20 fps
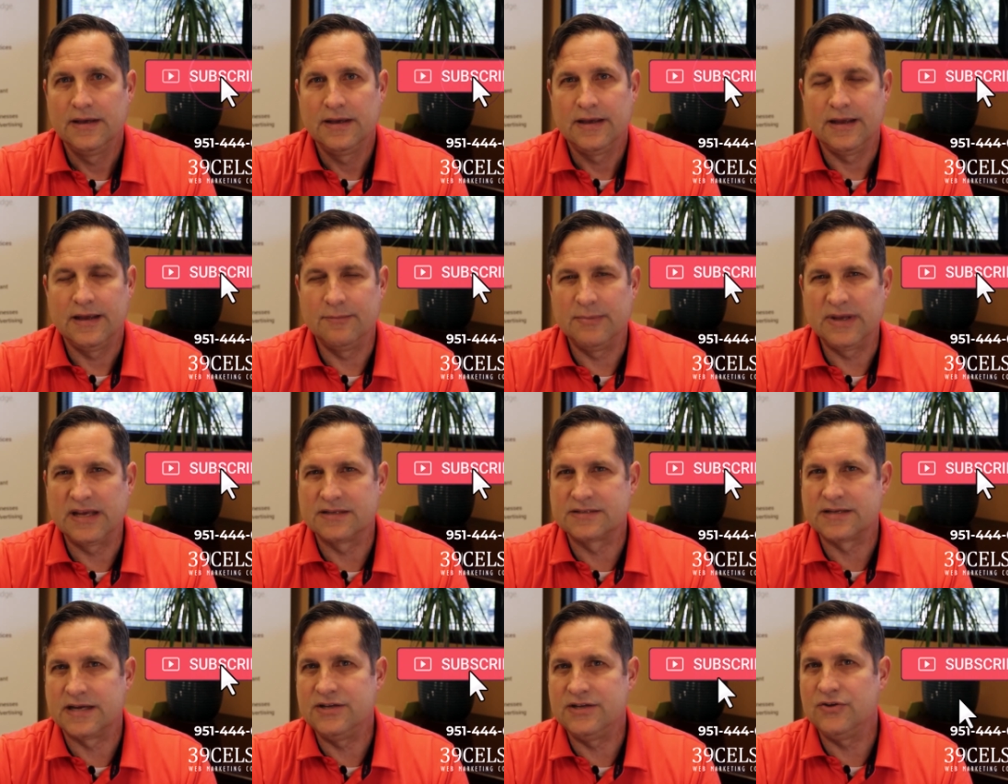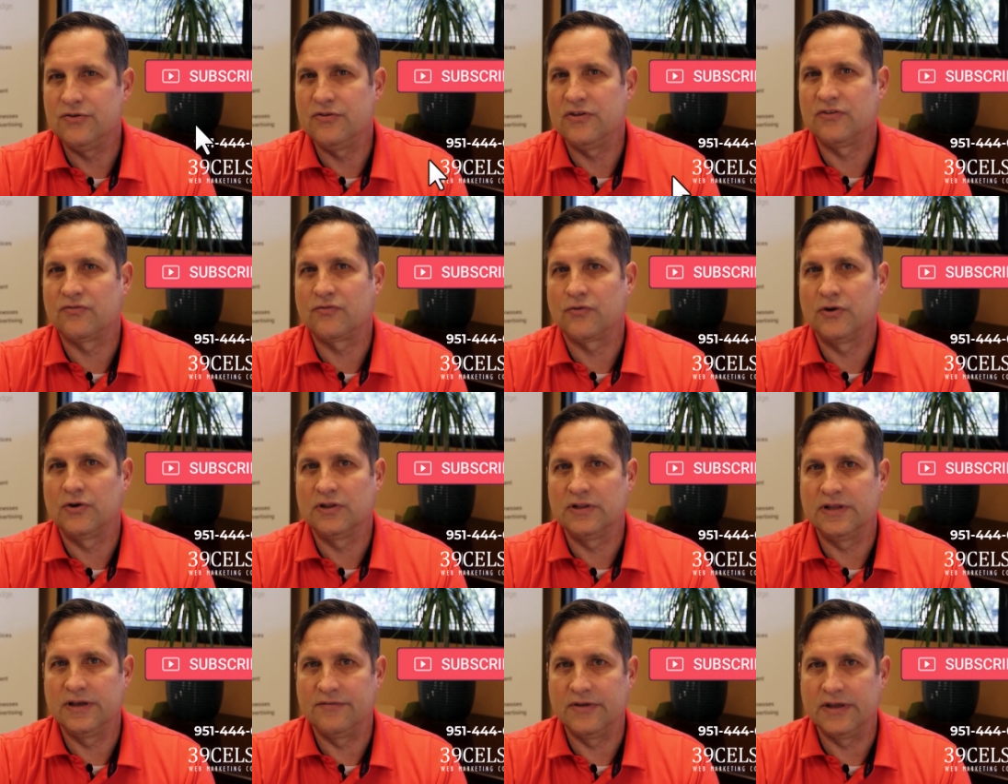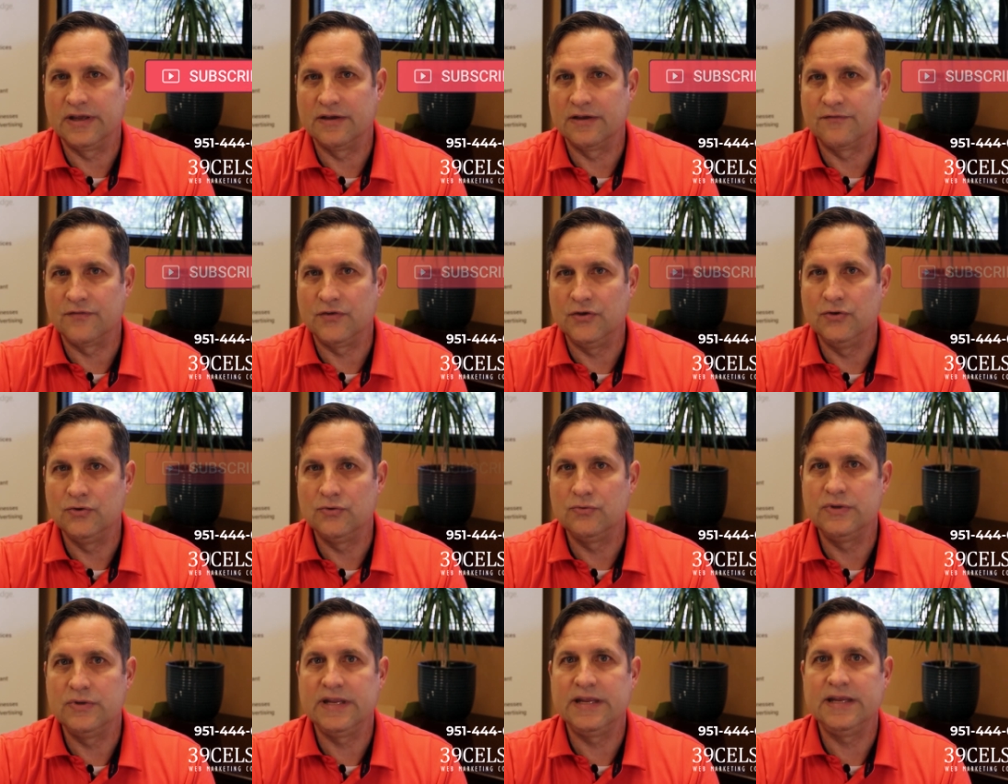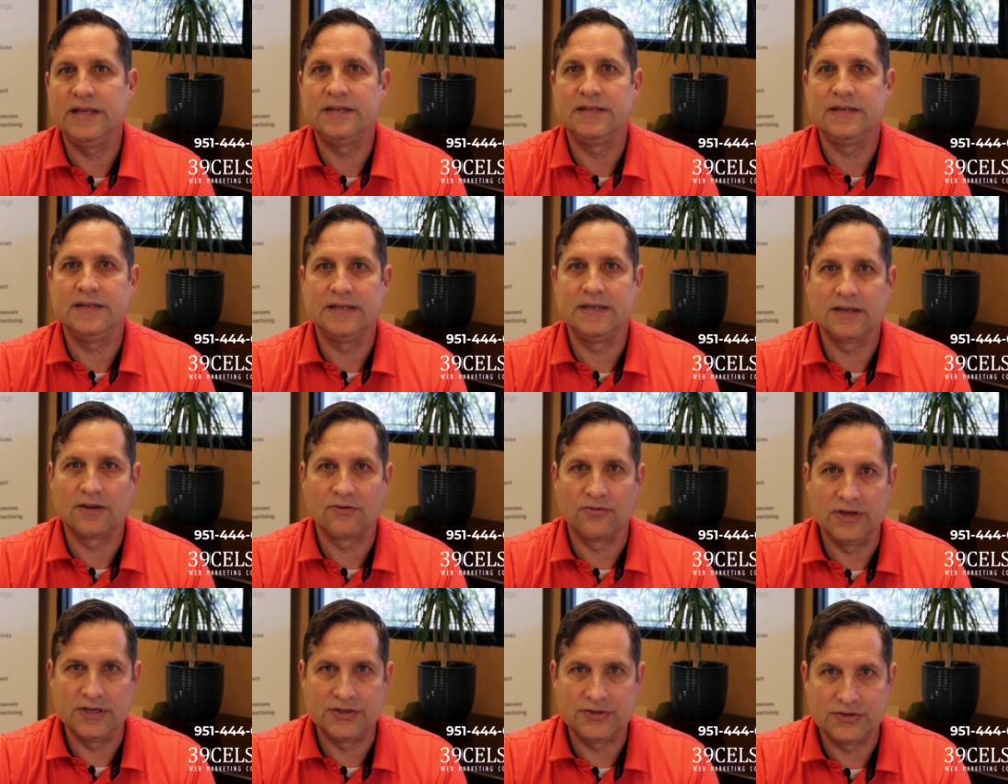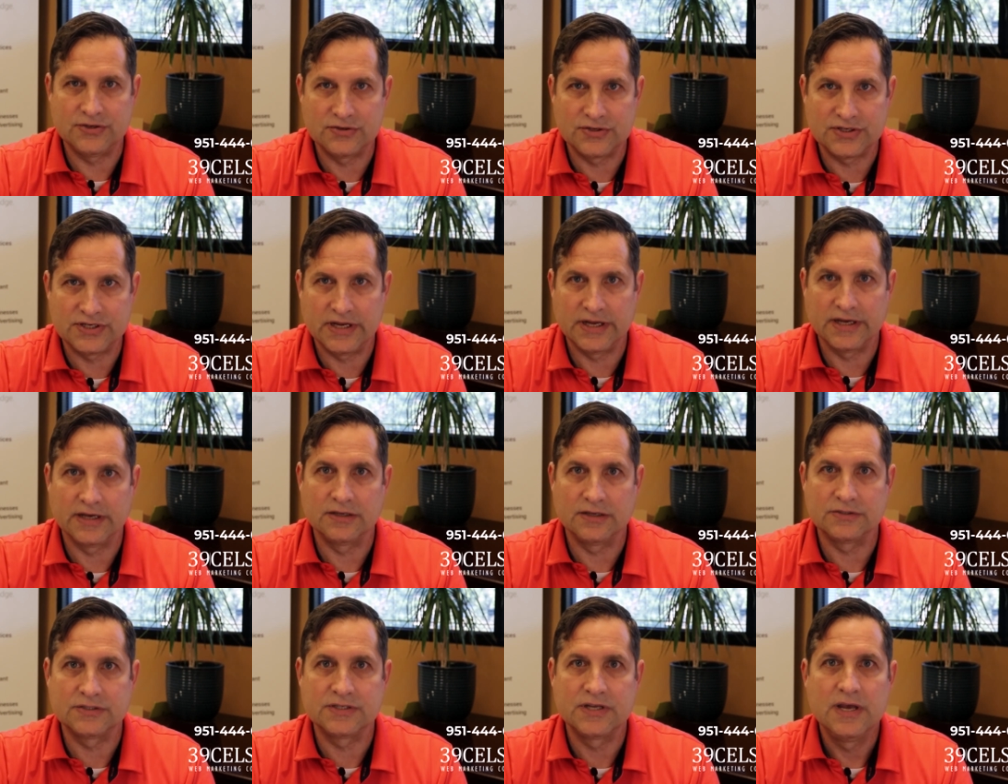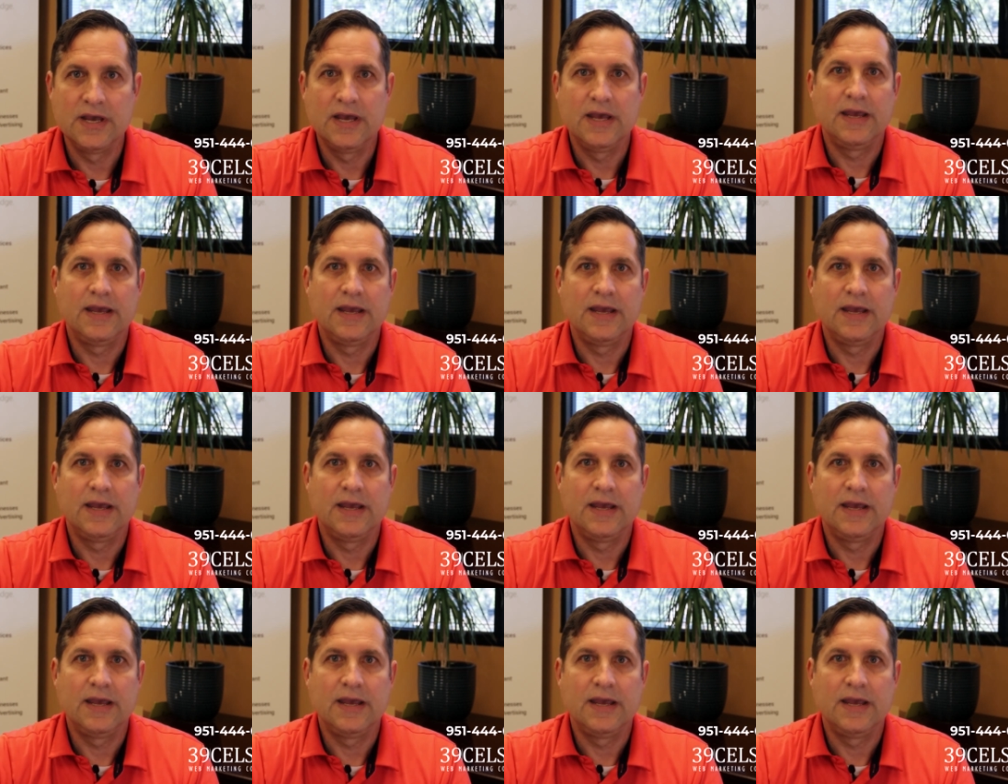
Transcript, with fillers: And because I do this for a living, if you need to increase your sales,